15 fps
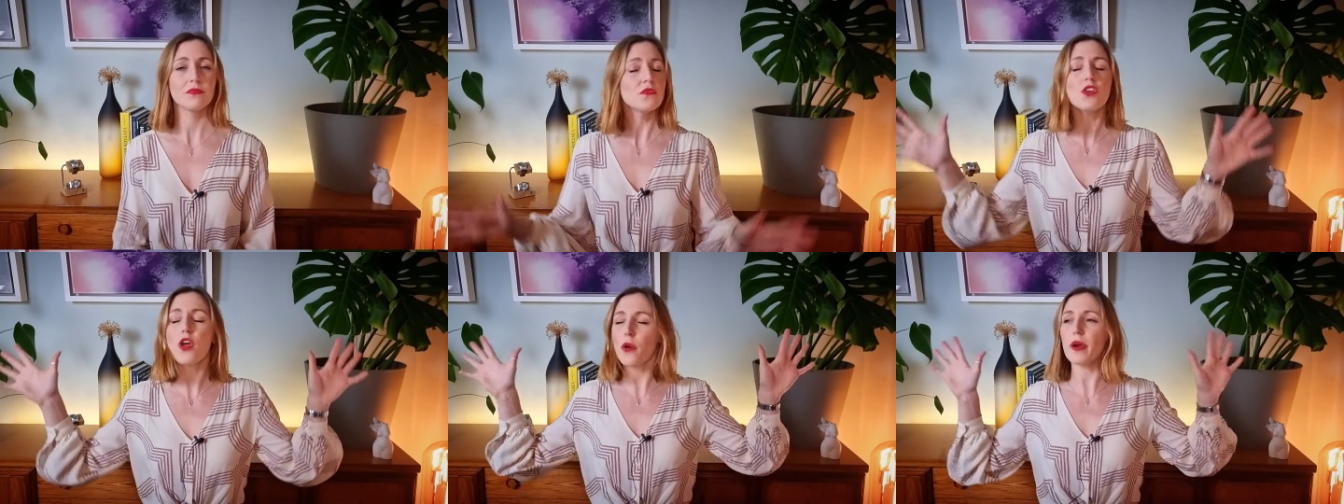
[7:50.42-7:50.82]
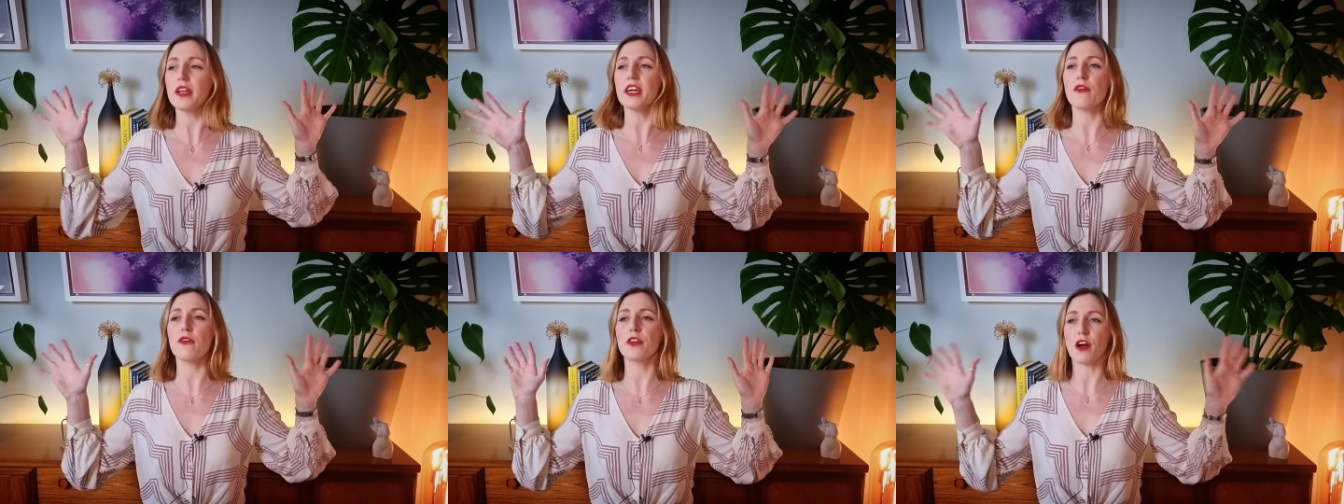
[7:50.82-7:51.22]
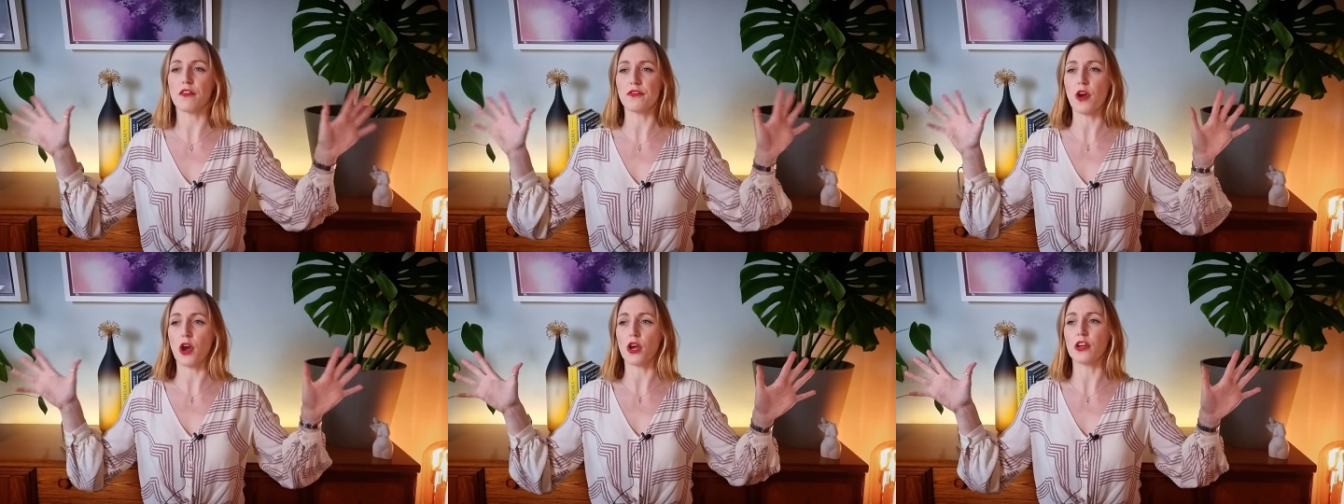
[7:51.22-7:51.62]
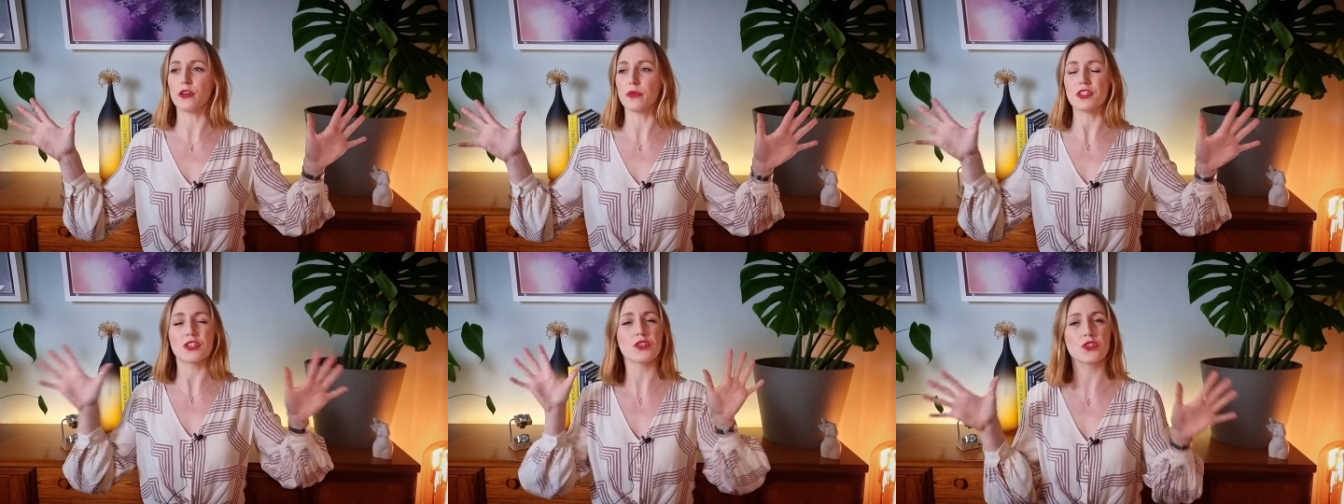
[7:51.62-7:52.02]
Nowhere near enough
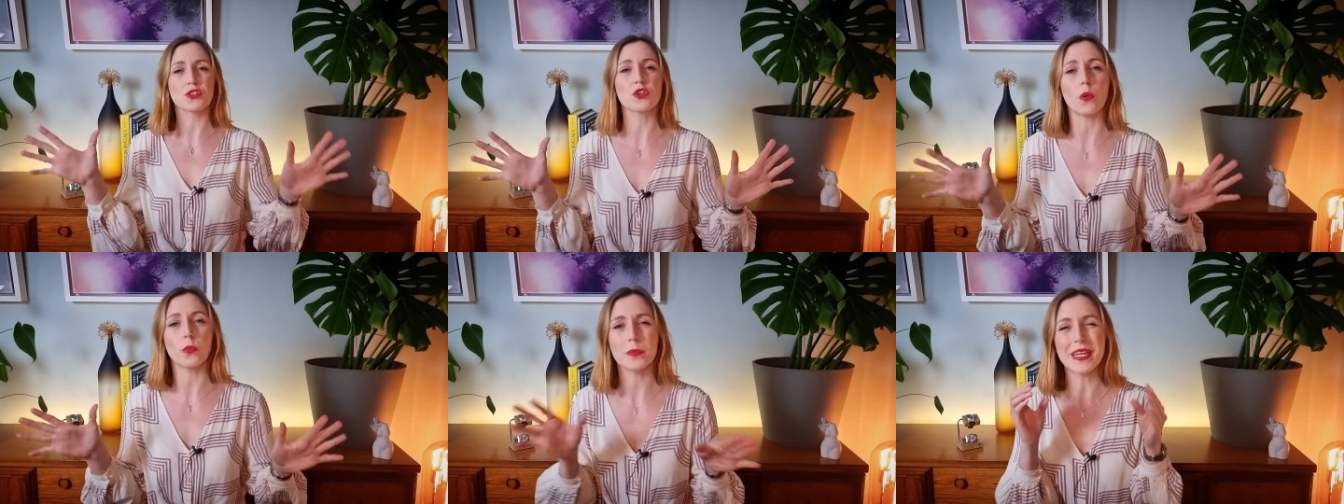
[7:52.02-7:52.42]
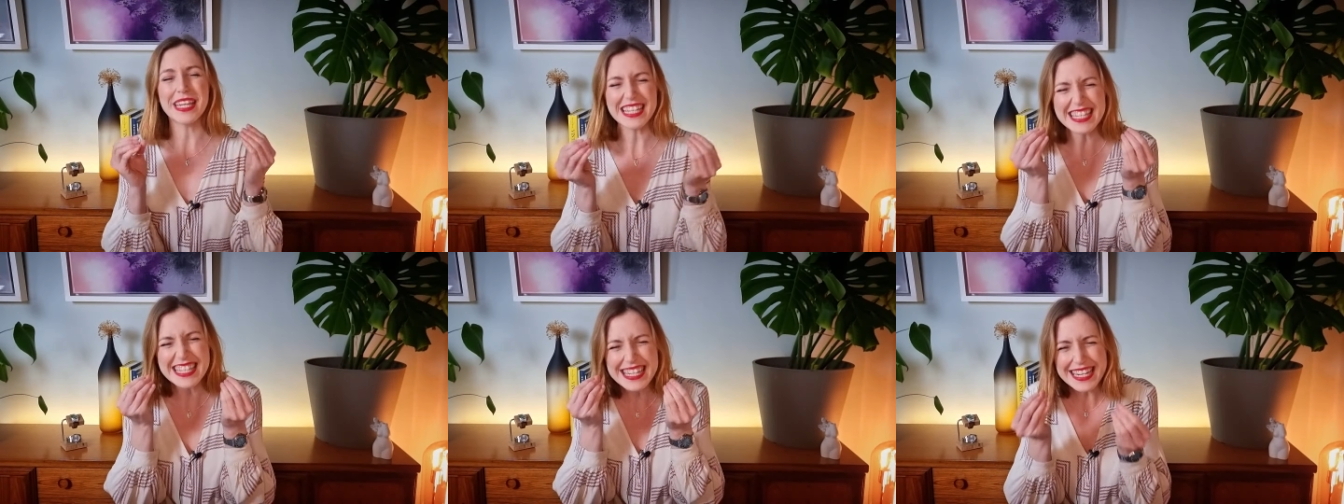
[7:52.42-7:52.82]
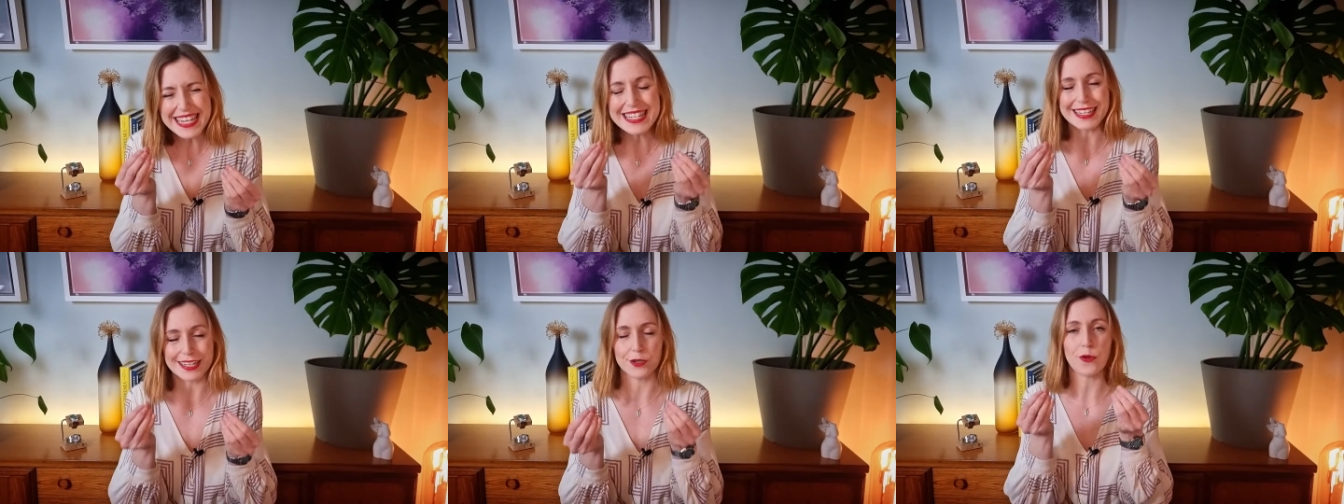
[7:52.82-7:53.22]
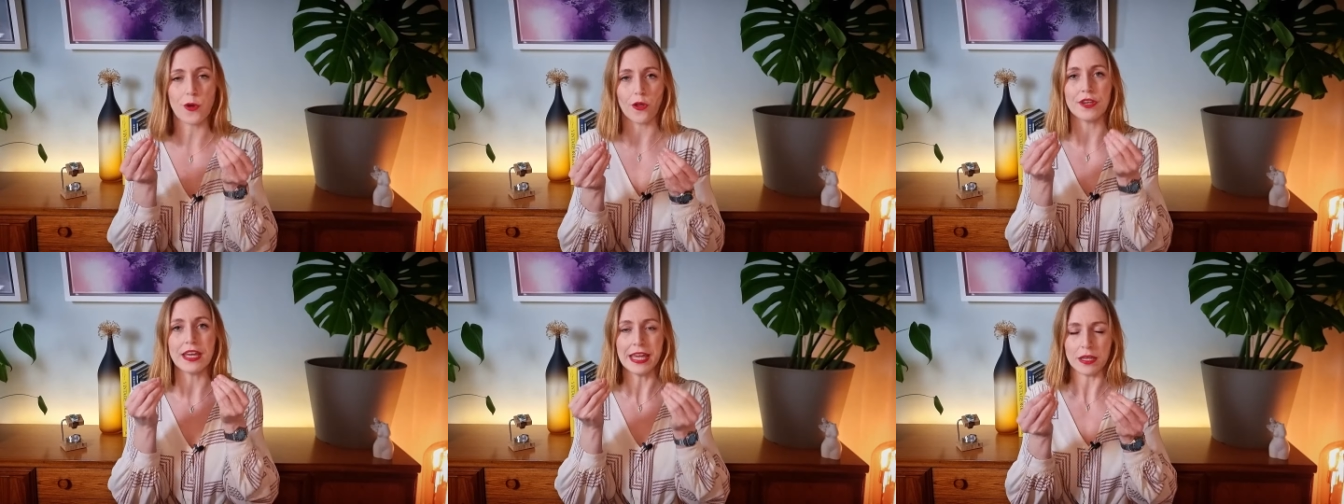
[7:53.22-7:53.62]
though to stop me needing
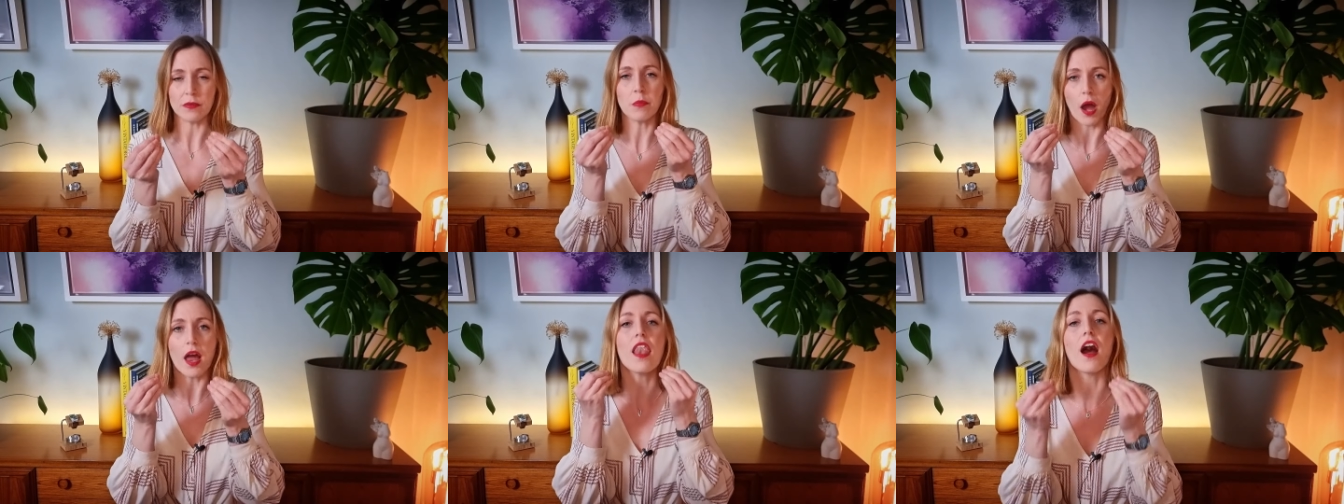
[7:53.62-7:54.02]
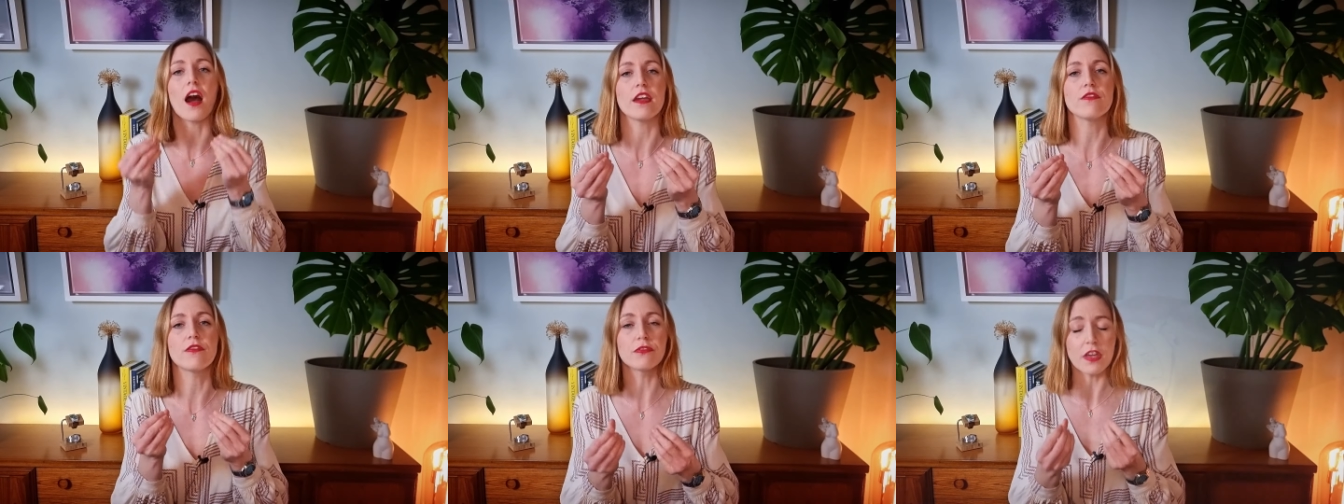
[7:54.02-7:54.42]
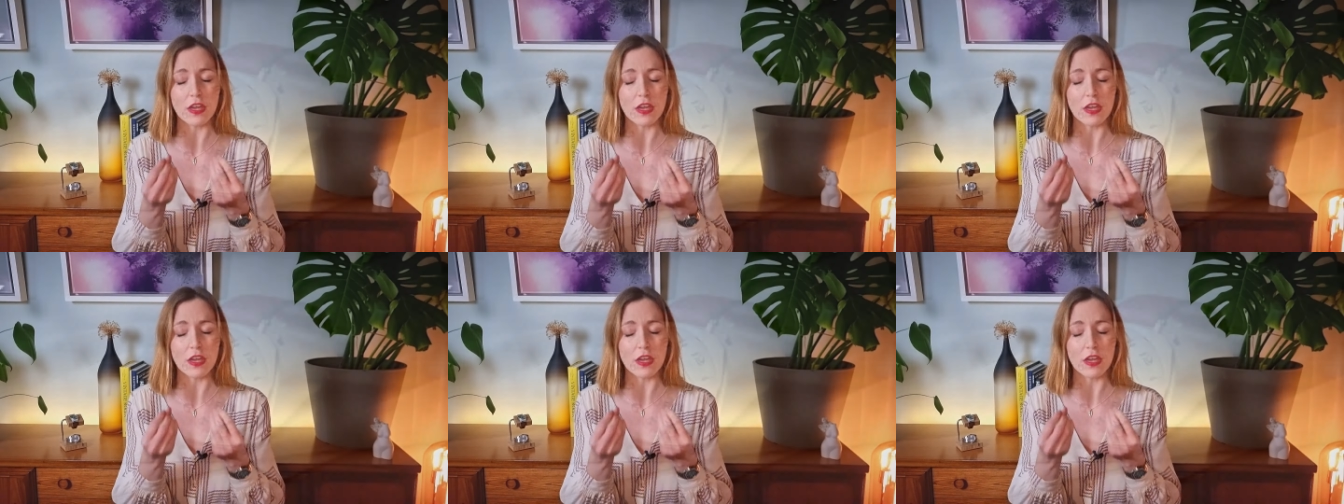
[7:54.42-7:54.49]
one in my life.